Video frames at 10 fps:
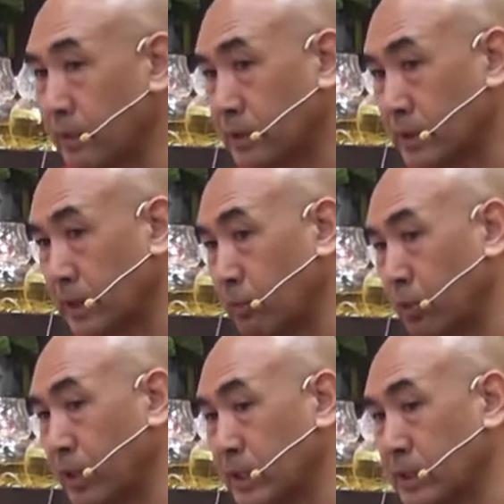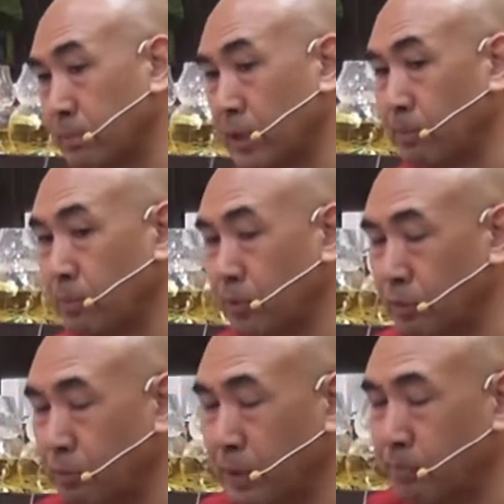somebody has a many
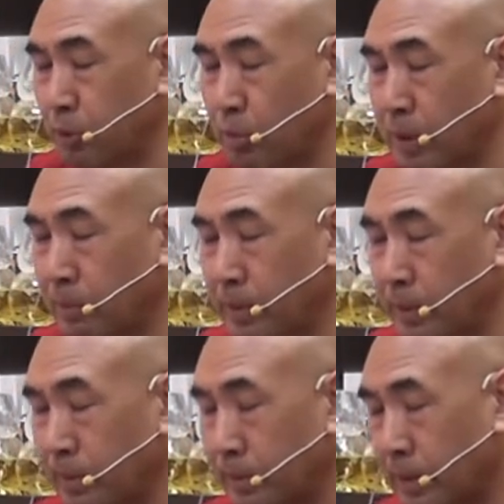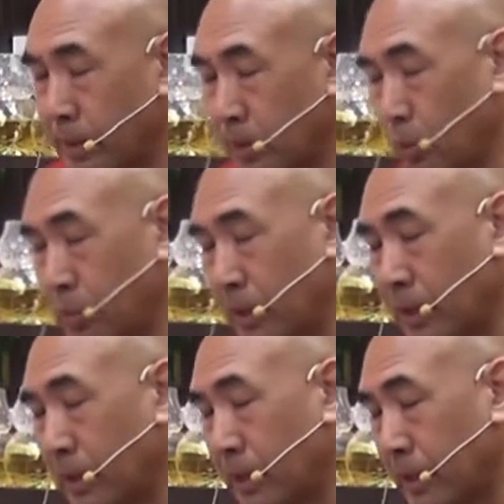big problem of
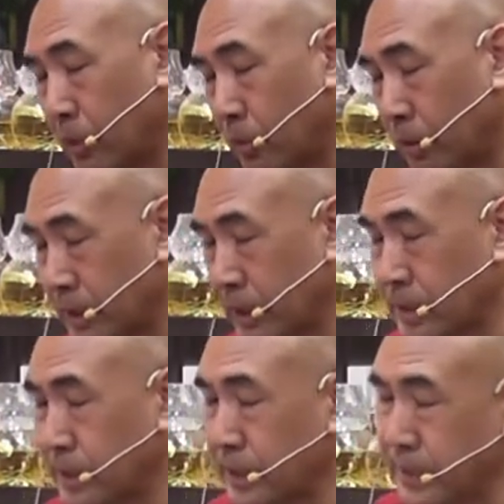the, you know, lethargy